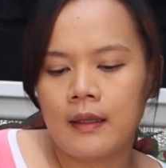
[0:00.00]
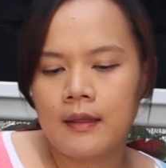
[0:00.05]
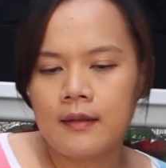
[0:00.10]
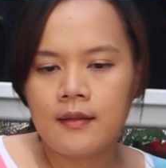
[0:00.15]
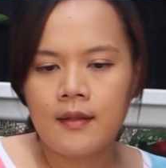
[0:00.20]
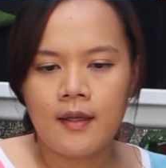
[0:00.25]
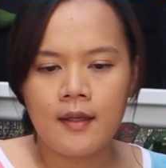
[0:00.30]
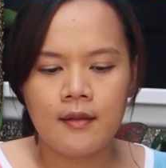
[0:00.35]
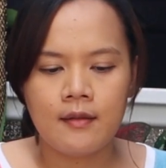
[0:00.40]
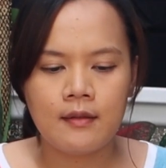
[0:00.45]

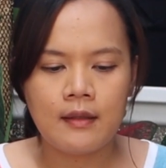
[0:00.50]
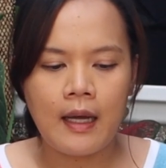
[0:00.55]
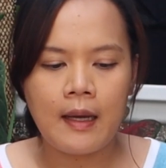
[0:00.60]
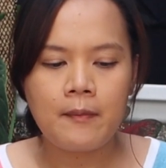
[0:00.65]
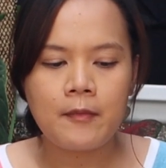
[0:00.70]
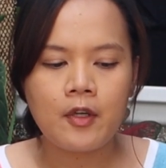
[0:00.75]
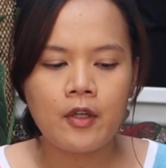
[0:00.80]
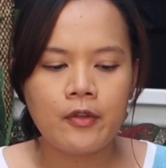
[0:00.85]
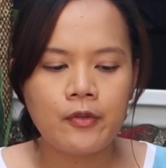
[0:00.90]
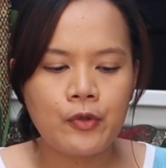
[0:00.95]
And then
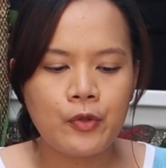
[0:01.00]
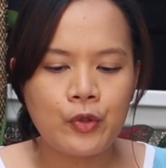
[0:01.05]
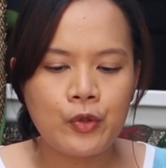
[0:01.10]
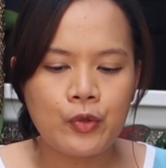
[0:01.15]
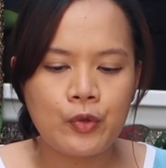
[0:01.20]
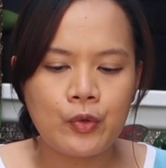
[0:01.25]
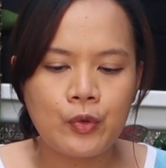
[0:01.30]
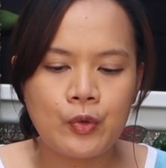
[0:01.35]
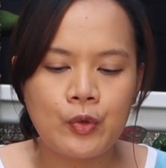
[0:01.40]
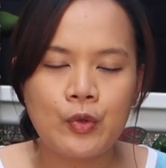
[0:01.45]
I'm going
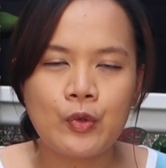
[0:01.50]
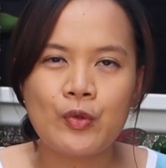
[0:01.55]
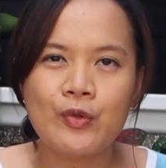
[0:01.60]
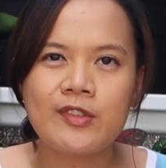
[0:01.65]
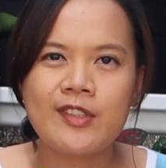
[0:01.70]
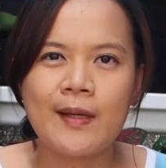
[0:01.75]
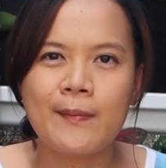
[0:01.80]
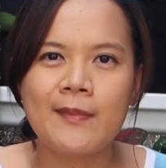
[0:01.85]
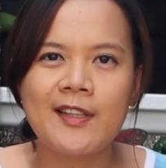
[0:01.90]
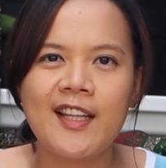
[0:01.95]
to do
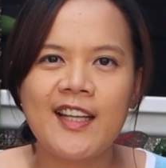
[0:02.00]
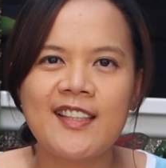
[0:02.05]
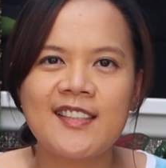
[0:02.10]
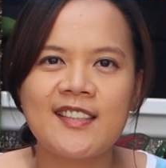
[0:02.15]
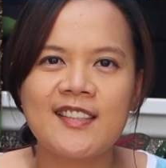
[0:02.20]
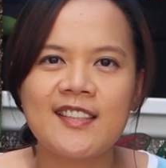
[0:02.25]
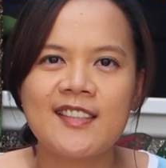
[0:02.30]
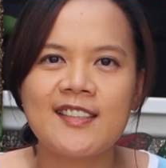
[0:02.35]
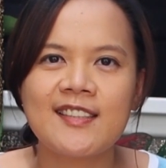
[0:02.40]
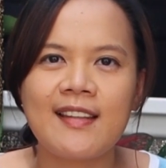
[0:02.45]
some
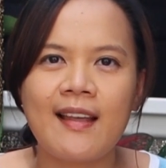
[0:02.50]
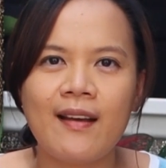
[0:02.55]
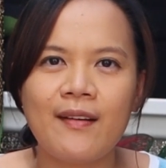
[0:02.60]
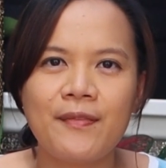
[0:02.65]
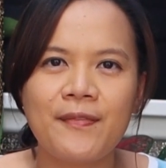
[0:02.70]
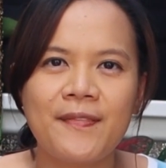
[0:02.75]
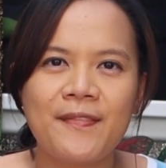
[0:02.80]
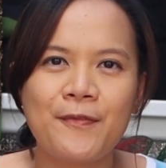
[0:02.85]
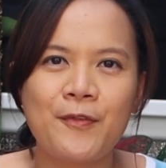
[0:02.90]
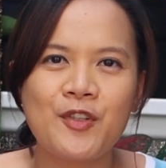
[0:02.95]
lazy
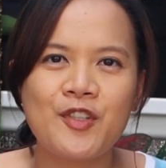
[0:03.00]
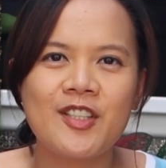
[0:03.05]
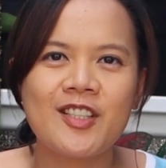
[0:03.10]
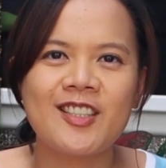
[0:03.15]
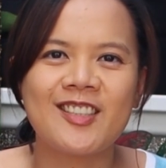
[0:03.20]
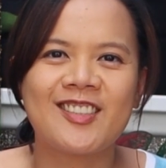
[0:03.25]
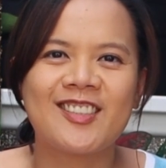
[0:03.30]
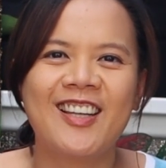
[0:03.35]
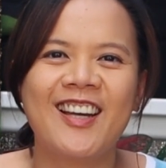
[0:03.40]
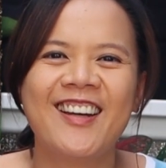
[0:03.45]
stuff, which
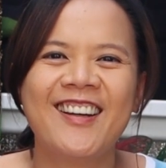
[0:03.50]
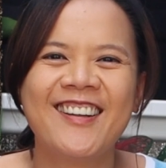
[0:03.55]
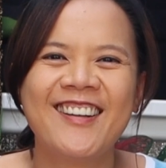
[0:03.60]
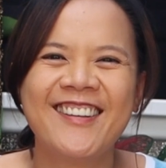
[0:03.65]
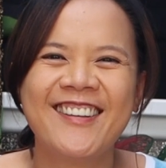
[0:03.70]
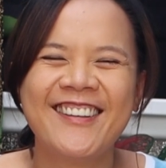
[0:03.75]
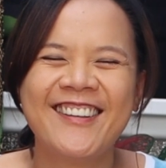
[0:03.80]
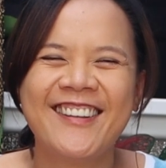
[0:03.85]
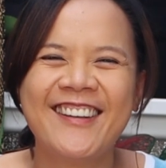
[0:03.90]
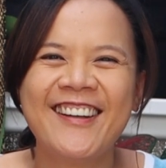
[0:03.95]
is
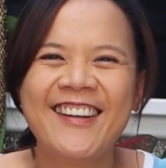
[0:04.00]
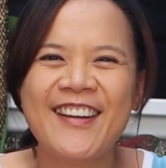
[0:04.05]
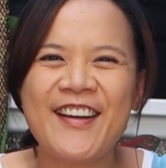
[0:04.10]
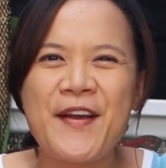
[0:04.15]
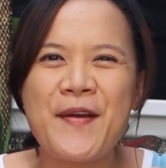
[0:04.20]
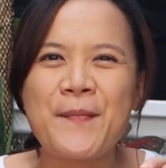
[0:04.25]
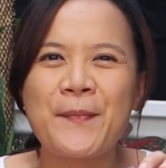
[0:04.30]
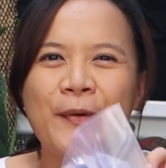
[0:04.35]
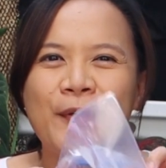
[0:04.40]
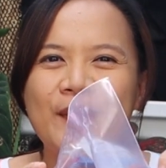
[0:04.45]

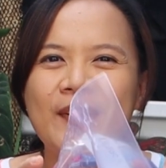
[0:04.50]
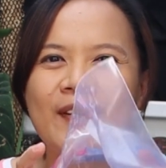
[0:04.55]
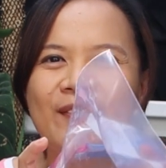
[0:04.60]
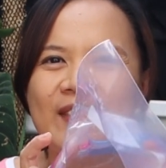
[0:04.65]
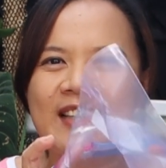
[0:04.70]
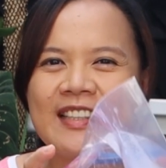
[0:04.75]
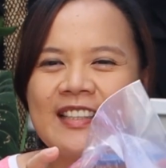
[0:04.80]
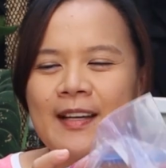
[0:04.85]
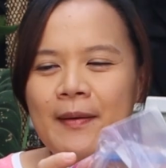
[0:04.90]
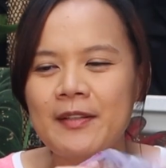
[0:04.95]
put them
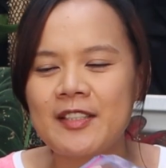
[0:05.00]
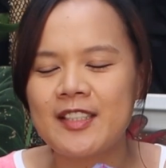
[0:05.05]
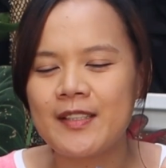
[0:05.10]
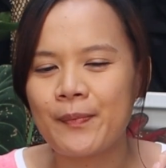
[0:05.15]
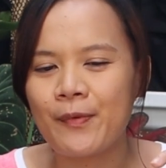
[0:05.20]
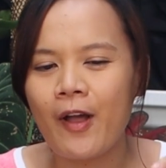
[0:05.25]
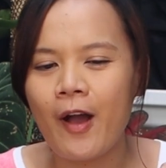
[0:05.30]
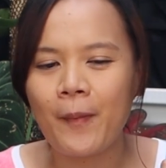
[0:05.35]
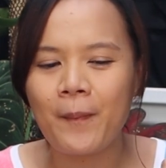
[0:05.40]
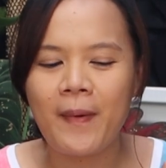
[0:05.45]
in a
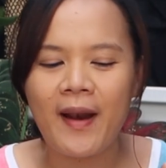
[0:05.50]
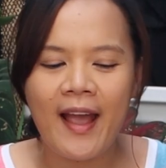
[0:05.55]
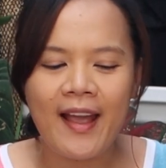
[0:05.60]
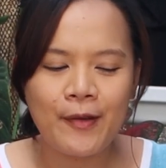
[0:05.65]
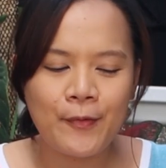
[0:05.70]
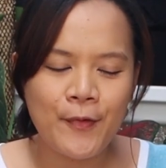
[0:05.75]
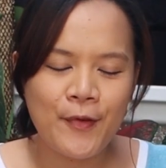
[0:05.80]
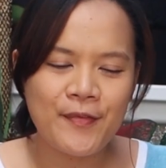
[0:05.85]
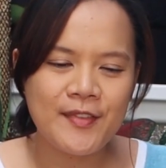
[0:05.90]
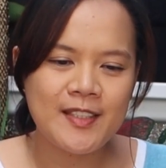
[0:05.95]
Ziploc
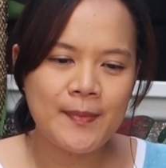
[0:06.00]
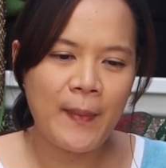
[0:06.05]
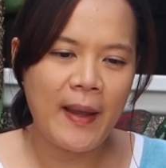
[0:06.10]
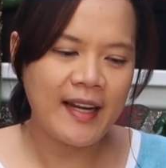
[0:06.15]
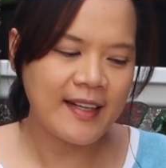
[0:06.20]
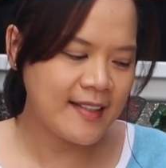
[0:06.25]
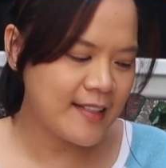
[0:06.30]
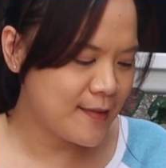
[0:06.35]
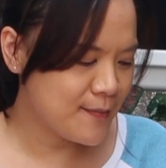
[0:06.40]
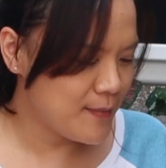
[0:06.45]
bag with
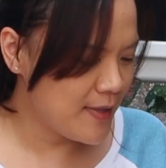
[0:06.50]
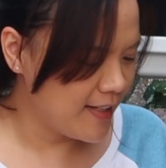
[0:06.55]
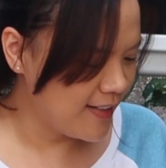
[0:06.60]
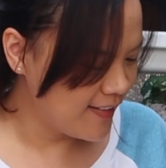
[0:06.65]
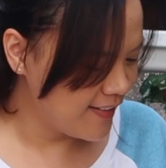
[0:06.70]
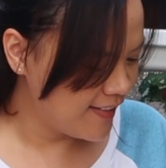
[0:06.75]
sphagnum.